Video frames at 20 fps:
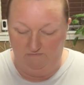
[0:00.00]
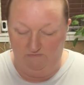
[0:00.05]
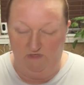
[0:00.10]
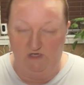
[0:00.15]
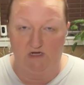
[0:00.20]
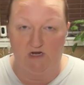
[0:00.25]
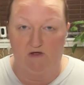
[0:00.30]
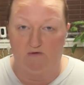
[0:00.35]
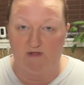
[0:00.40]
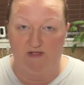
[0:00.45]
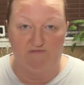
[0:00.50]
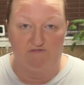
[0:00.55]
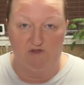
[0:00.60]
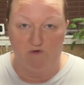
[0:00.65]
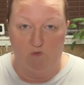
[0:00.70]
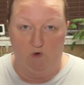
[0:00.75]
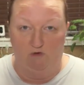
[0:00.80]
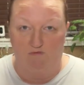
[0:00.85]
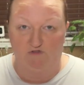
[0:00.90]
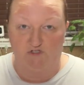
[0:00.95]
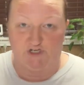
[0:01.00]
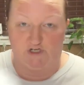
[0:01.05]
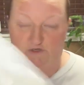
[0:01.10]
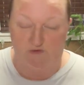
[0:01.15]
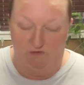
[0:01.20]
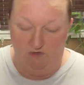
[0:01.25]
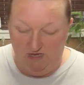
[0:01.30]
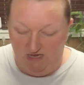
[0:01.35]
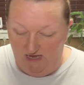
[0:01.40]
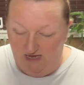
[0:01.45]
know, if you want to
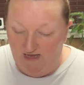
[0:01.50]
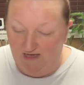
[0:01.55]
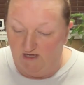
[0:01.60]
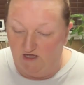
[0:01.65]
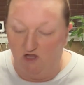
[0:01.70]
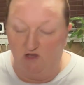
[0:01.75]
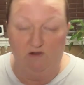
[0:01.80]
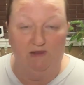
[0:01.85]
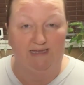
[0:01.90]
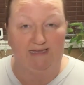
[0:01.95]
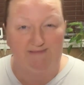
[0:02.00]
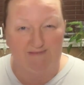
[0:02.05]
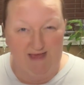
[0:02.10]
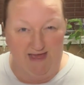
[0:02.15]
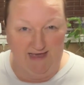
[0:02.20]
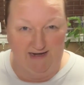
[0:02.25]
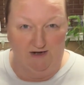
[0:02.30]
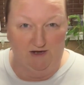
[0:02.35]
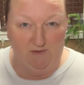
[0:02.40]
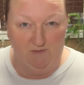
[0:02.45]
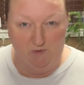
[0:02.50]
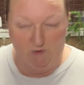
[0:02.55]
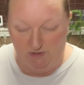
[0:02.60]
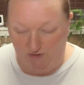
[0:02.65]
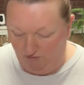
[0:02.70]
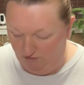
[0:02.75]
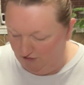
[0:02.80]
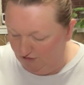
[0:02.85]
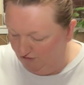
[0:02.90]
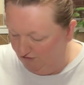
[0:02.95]
clean that up
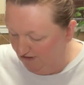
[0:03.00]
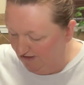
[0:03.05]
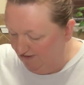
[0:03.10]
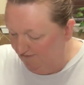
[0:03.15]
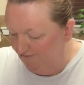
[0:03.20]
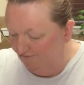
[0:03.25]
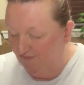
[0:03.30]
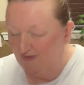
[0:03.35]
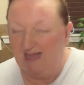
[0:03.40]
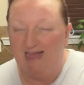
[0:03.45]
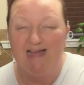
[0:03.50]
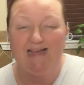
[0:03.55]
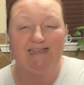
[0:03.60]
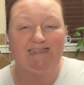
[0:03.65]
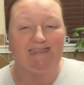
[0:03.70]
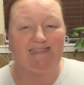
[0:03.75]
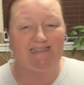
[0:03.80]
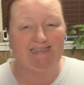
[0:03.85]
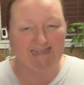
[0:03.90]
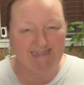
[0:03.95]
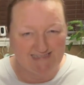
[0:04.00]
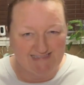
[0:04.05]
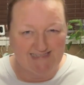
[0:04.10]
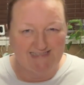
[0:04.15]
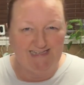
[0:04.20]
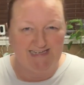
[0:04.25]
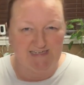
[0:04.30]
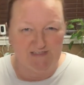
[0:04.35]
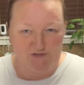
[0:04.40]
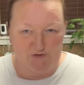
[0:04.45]
real good. Since
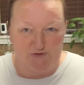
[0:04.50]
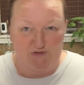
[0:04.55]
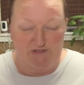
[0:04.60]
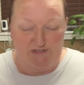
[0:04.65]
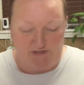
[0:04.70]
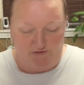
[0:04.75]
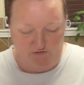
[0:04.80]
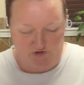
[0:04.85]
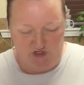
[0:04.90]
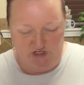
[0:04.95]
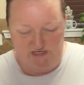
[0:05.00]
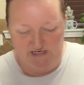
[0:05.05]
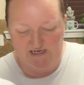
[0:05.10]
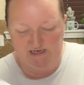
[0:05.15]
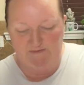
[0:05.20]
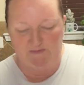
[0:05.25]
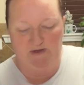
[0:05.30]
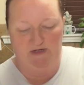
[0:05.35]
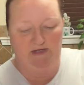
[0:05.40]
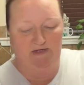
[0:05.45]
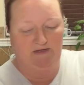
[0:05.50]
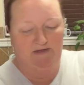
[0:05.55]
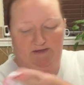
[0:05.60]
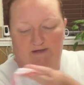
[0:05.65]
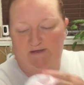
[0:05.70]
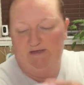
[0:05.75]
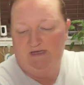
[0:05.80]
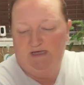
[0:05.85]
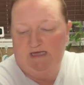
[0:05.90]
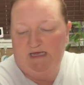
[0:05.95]
these are so cheap,
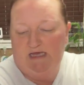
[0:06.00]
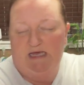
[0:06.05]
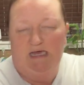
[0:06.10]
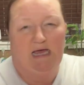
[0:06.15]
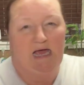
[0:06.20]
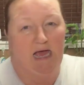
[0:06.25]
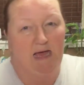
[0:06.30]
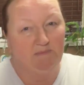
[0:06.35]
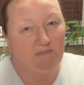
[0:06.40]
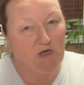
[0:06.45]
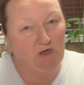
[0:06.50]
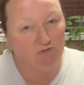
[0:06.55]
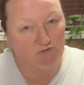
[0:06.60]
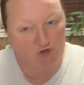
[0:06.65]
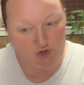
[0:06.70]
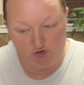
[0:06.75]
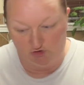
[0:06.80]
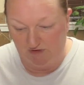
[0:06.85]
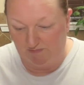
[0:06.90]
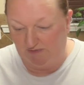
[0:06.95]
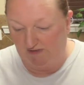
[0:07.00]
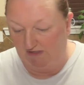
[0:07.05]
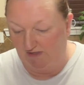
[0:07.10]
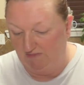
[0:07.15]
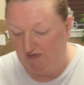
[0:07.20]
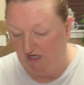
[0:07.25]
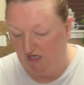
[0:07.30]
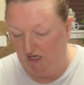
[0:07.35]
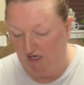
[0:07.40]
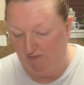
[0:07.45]
I'm gonna triple them
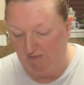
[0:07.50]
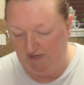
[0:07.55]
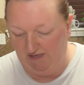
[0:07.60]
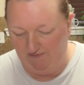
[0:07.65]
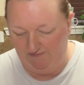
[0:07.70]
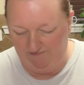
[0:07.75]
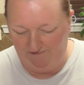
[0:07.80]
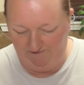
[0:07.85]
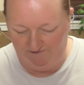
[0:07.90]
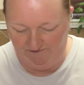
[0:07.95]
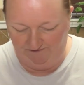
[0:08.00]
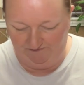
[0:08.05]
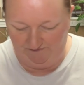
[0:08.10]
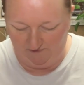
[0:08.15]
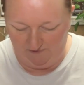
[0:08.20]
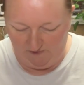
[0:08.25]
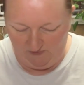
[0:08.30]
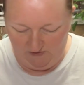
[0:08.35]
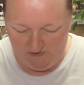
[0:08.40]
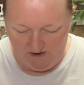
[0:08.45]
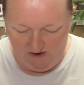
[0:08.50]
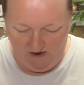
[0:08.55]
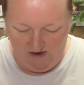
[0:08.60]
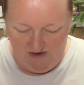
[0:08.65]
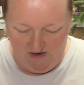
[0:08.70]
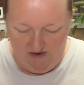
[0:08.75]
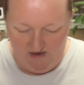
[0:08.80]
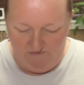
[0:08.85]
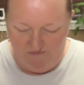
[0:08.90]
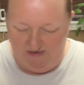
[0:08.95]
up
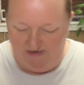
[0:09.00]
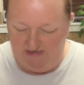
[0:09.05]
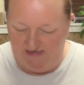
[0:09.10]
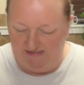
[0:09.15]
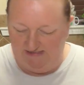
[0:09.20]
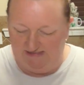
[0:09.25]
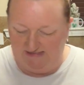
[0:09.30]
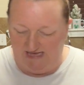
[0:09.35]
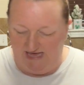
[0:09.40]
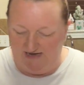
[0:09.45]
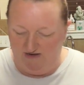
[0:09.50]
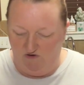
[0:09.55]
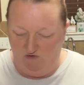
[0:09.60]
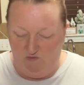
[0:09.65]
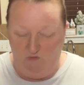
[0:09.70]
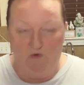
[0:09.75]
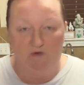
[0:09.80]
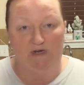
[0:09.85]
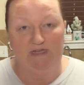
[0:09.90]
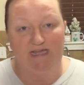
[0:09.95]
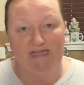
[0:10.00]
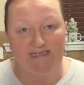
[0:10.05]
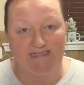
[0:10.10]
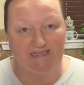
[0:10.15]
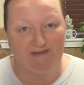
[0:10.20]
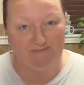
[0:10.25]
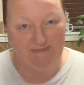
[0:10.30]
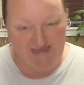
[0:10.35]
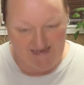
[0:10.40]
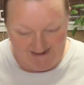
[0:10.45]
because I don't want to get
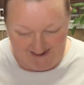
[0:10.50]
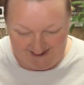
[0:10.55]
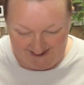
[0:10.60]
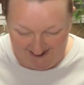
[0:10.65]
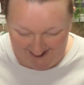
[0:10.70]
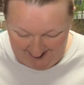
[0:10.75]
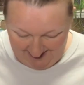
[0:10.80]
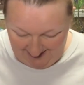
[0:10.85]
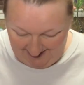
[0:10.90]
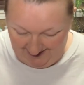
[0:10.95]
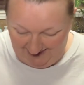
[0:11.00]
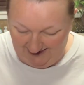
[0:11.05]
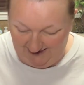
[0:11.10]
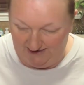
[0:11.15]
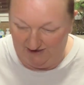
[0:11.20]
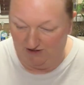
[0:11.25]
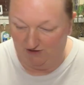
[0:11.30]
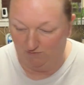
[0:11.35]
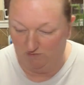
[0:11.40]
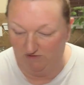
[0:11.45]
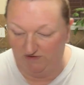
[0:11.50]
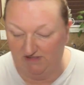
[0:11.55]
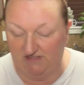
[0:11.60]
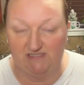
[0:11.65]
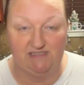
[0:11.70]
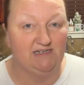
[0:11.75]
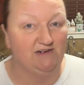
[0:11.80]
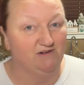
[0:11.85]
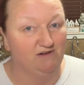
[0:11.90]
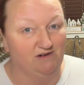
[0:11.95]
to mixing and end up with this
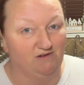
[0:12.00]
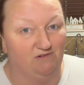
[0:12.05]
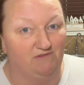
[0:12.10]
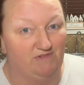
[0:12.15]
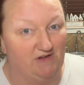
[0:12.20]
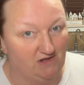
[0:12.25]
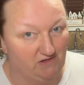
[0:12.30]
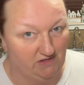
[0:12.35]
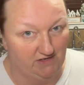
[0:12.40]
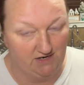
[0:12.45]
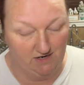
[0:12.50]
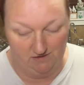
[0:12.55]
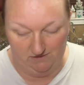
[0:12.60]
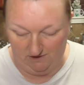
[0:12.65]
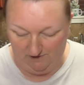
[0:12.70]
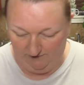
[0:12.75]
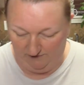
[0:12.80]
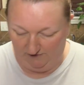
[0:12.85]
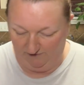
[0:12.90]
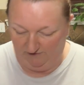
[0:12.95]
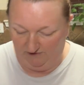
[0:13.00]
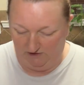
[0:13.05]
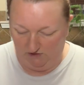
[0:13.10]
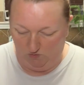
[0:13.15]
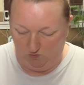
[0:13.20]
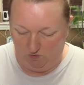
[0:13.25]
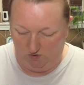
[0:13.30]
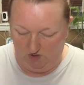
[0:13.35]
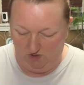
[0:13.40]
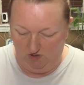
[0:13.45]
cereal falling all over the
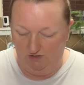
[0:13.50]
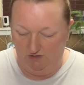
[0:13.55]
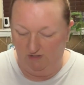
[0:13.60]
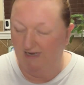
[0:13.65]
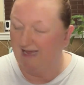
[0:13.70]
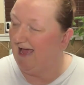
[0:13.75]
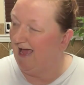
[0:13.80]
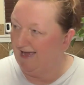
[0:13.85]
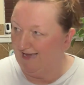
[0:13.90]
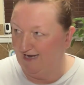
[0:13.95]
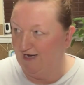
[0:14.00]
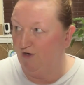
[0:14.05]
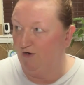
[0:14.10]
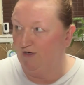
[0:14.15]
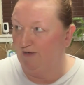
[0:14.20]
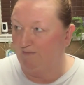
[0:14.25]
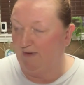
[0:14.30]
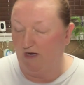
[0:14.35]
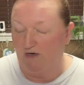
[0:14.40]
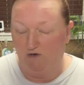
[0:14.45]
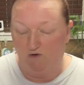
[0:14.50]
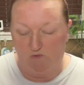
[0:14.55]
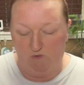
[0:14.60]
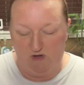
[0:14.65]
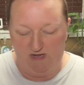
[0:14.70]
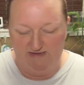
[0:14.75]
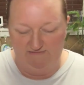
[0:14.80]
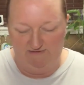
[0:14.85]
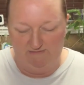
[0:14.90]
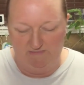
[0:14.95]
floor. I hear you,
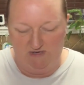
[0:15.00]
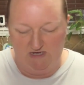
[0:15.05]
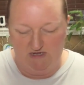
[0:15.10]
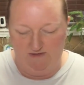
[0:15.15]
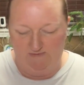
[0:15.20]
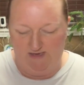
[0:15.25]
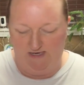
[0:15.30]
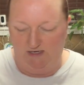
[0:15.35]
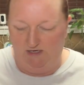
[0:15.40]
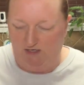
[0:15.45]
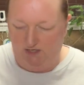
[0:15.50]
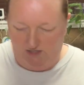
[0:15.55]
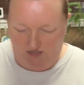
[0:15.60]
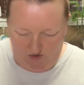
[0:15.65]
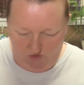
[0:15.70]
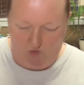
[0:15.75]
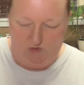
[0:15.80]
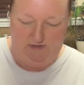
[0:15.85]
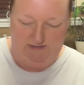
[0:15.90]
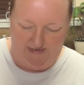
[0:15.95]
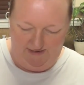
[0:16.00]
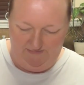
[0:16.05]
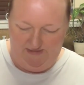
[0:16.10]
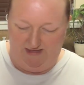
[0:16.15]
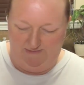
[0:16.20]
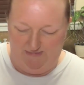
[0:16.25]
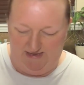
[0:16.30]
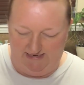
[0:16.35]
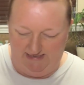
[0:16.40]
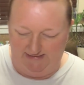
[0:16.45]
microwave. I'm coming. Lord, give me
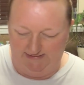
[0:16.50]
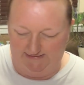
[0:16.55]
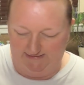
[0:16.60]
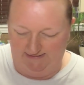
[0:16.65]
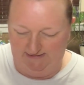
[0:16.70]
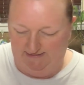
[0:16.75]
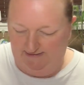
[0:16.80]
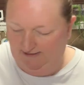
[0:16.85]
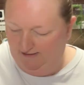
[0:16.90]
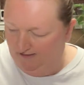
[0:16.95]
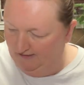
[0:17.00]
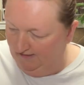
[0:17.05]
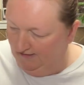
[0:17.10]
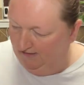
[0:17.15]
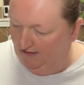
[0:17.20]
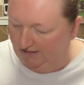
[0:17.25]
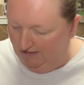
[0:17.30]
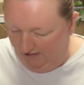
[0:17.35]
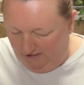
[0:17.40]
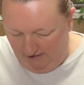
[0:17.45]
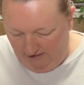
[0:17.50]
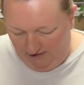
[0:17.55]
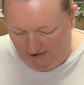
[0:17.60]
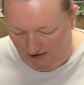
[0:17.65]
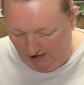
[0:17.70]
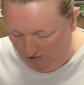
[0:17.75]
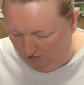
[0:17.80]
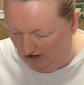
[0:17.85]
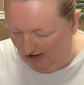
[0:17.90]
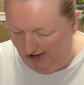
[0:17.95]
a minute.
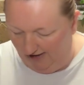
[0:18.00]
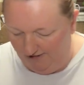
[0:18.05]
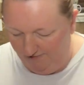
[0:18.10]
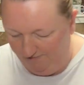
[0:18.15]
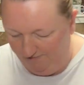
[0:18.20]
Okay.